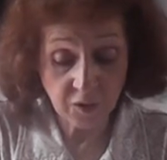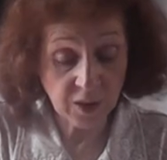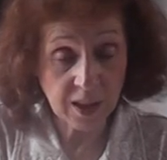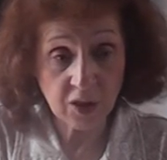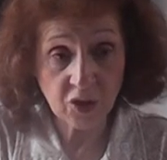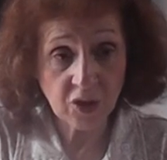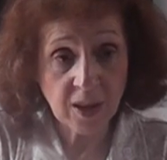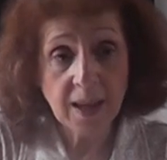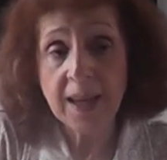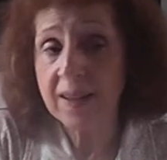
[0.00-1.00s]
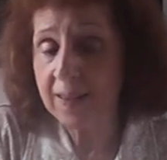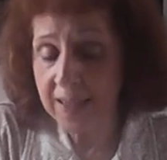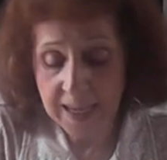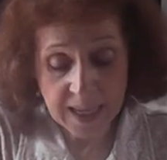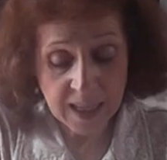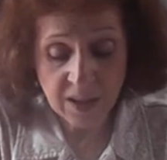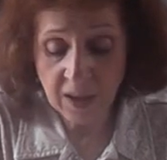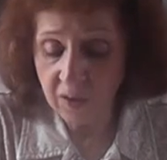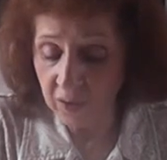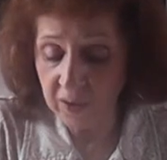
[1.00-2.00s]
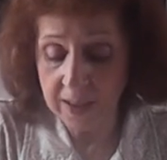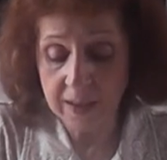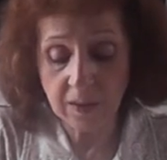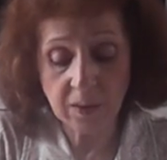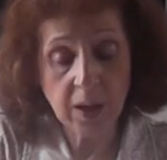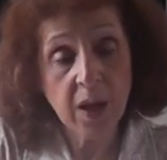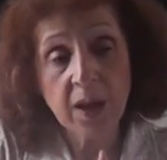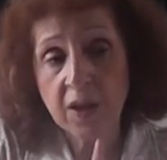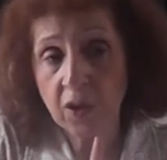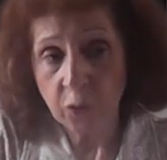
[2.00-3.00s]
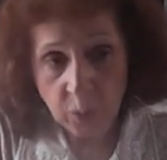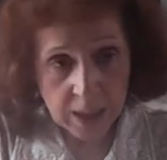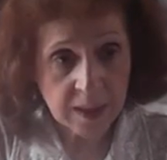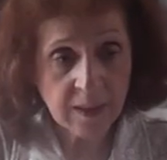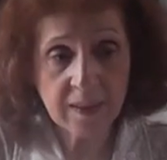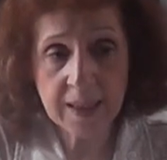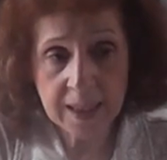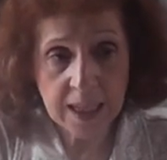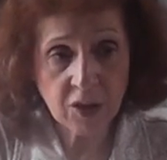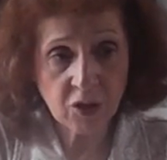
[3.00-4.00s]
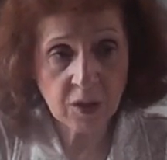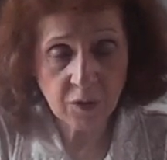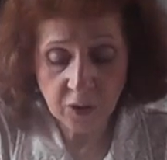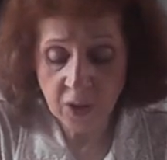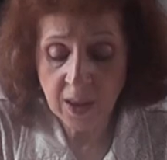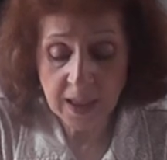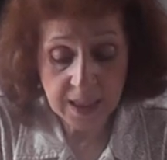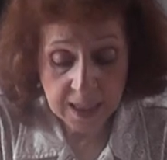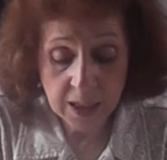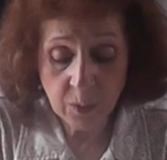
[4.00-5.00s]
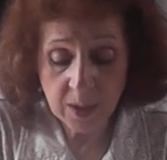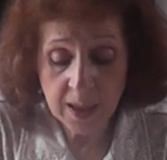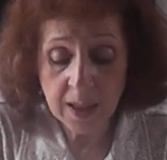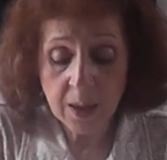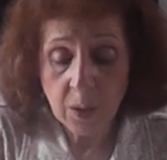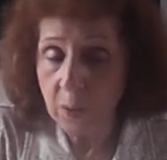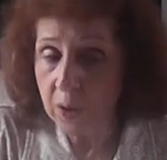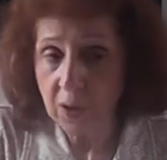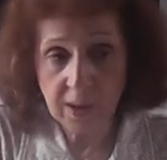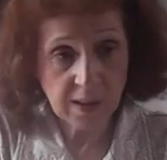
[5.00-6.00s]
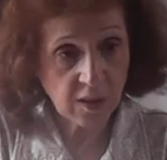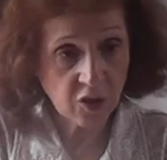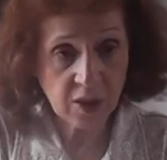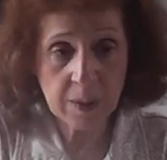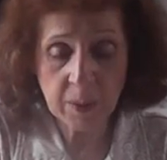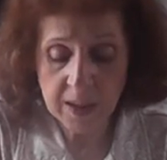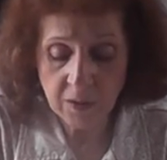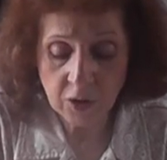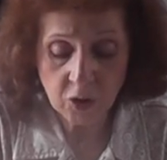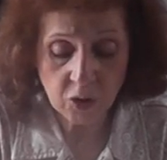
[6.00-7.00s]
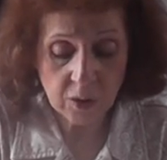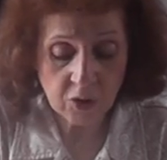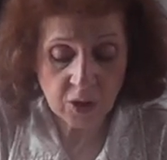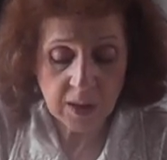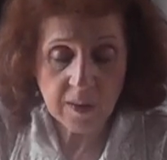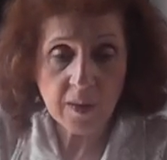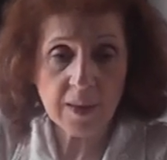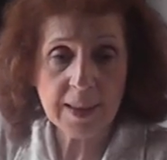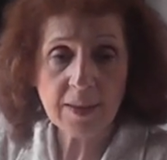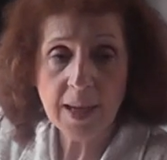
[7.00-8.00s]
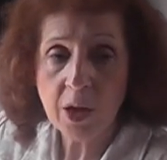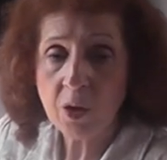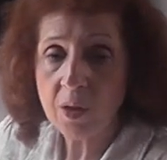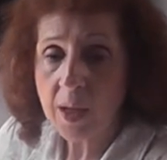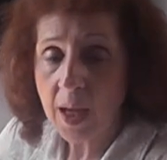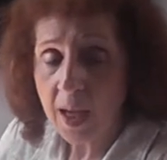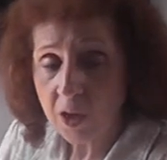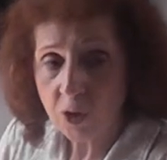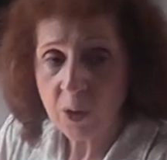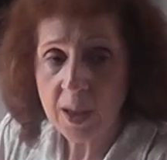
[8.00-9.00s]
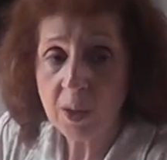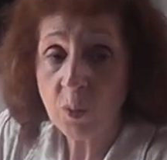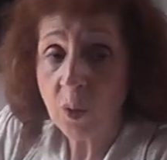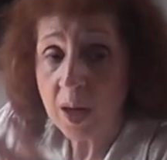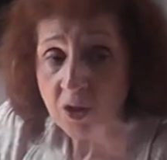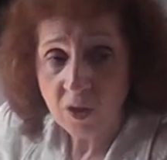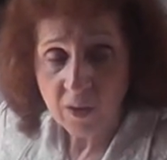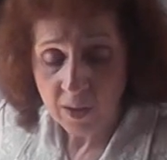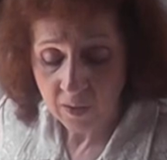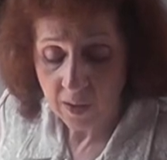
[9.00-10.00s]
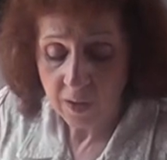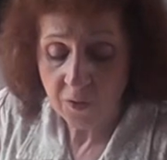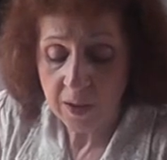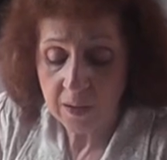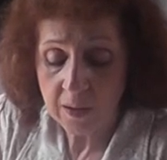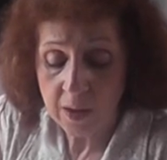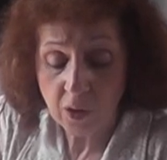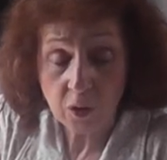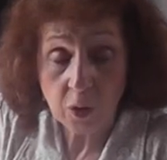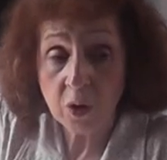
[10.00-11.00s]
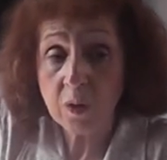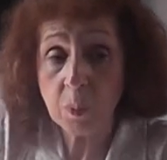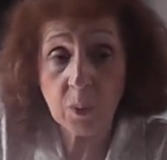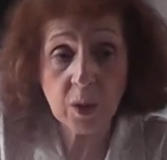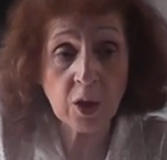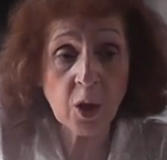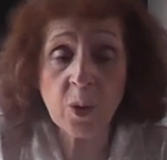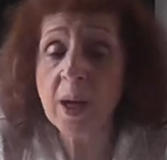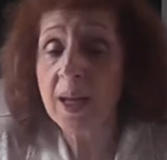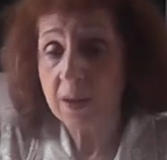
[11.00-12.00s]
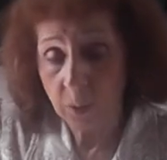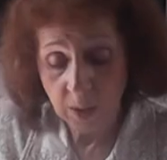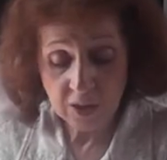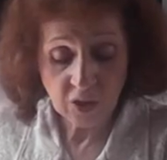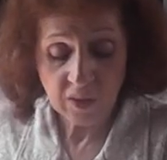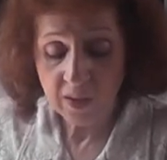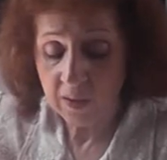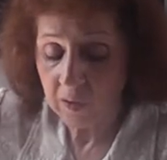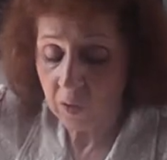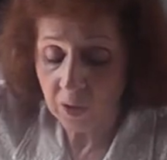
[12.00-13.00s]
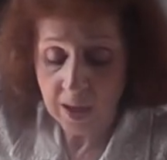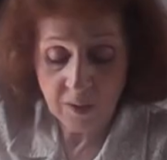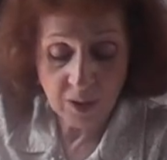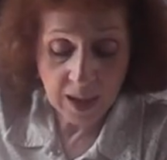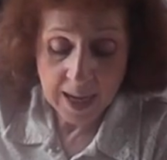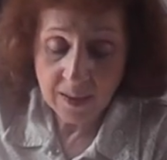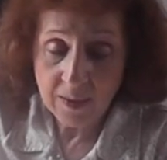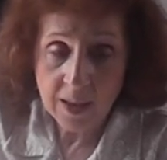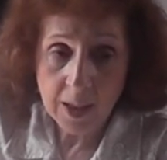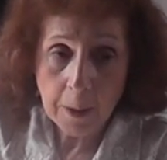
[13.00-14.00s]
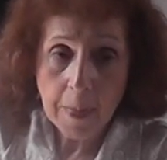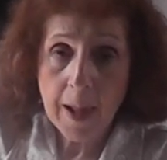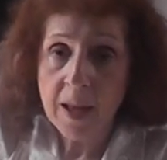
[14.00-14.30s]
is finished, it's an end of sins. There's reconciliation for the iniquity we know that's the shed blood of Yeshua Jesus. He's now going to usher in righteousness on the face of this earth, but we know the righteousness is for everlasting.